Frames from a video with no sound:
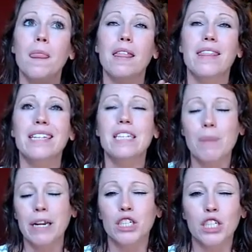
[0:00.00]
This is
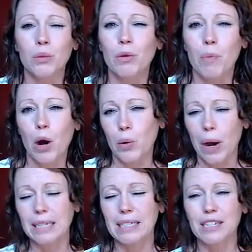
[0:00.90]
my issue with
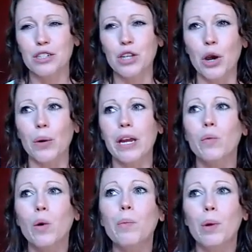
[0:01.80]
ProQuest. So
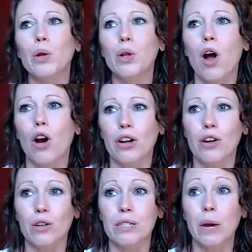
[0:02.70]
it will pull
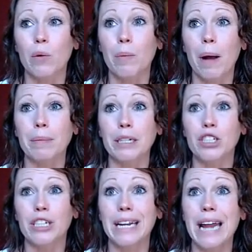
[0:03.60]
articles that were
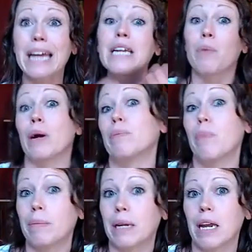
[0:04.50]
published in any print
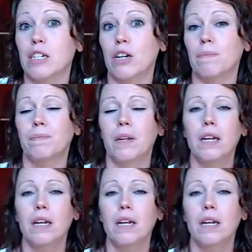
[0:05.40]
publication.